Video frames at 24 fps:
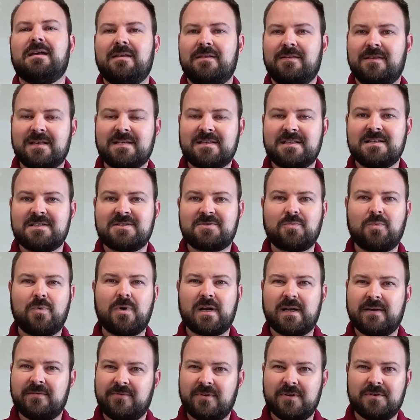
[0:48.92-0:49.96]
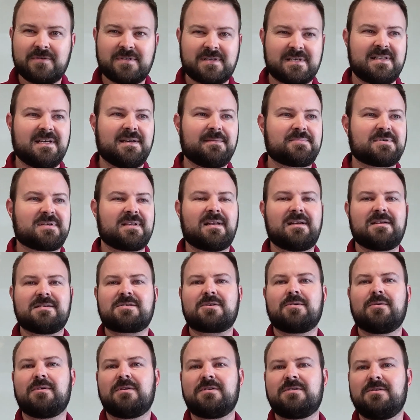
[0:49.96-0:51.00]
This is one of those tips that is
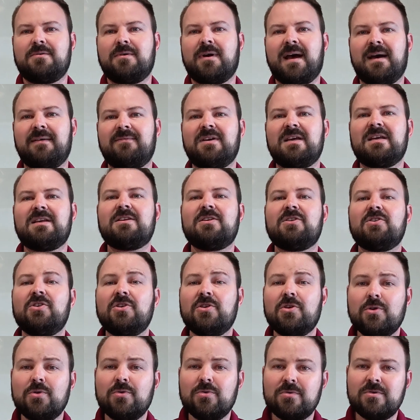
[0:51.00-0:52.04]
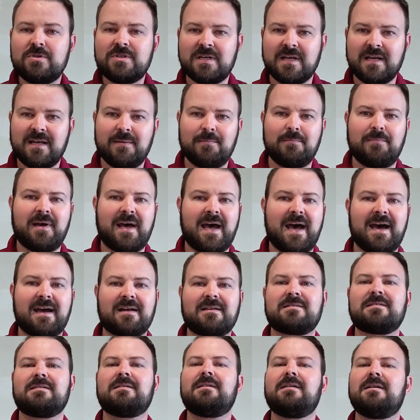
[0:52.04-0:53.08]
going to have a huge
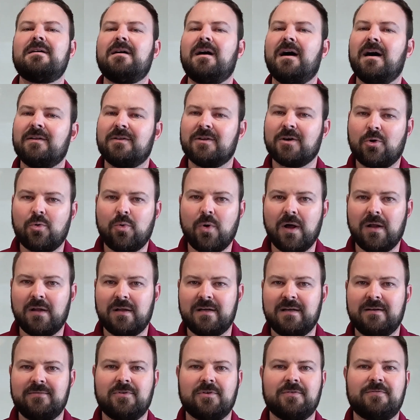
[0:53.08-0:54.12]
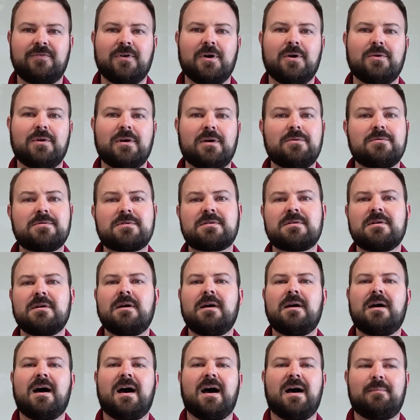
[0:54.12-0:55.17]
impact on the quality of your photos,
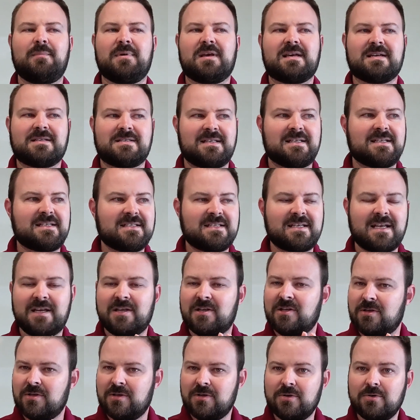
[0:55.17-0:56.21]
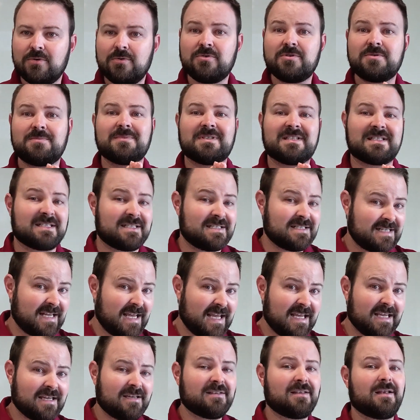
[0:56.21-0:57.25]
because this is a huge
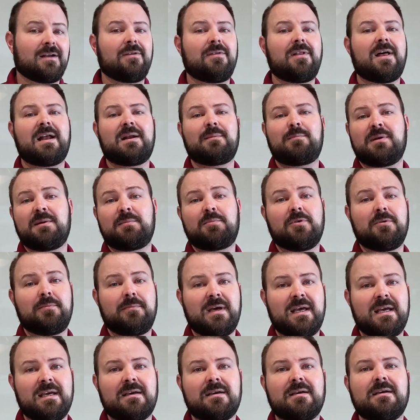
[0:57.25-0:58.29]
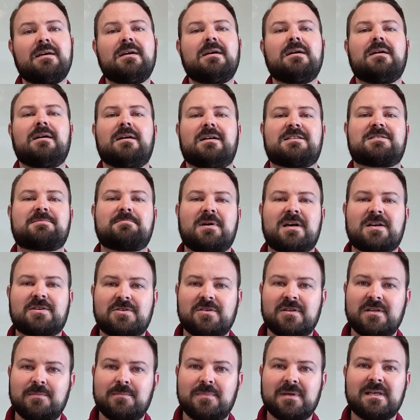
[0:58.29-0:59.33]
mistake that a lot of people make,
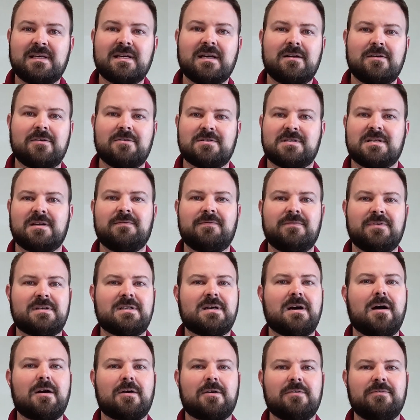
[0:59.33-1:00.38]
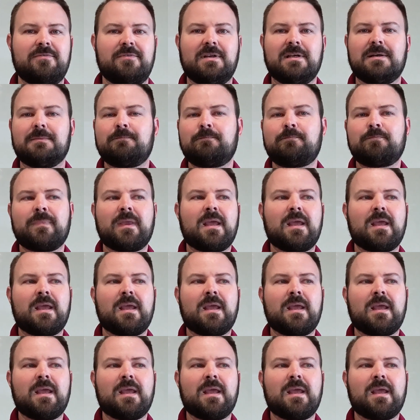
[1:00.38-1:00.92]
especially beginners in photography.